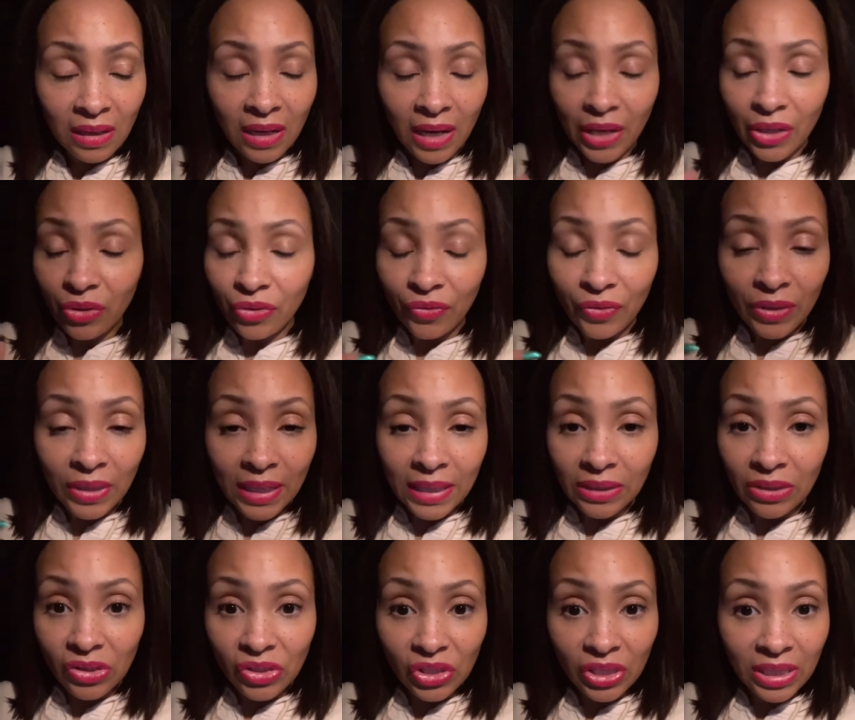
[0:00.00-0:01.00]
I don't feel like
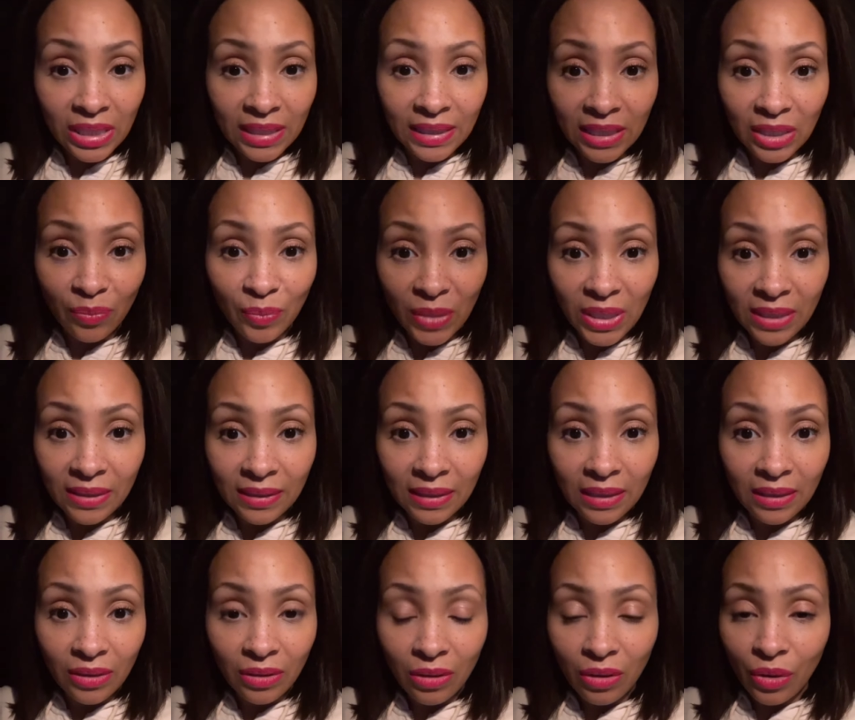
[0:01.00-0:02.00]
there's anything
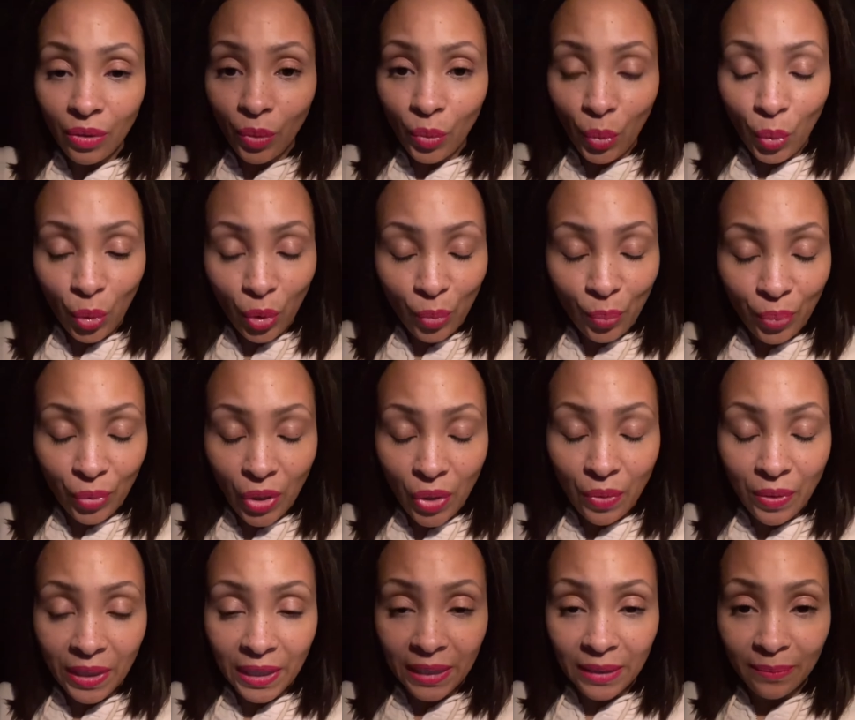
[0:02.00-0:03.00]
missing or
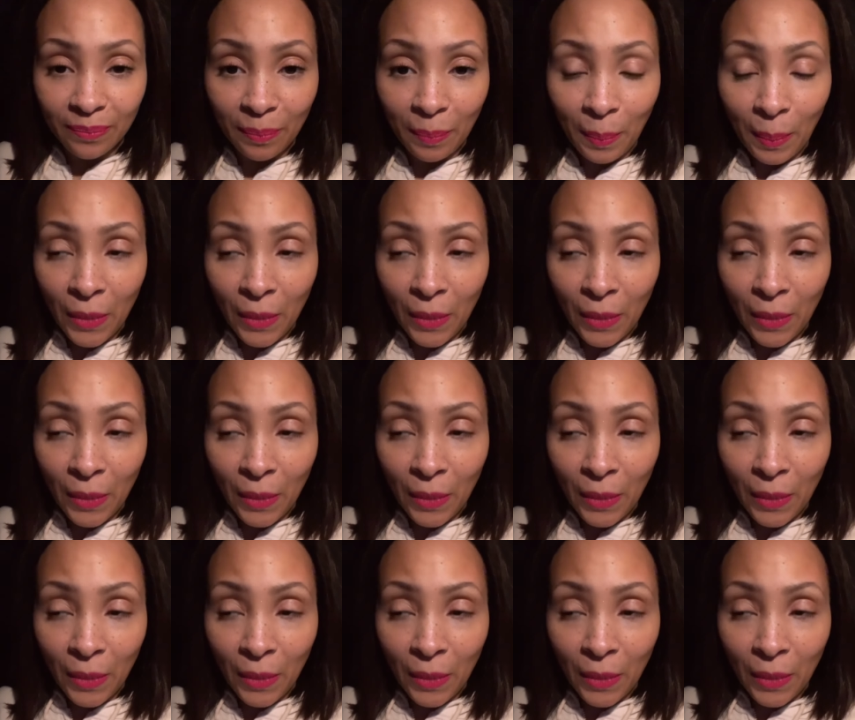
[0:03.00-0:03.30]
broken.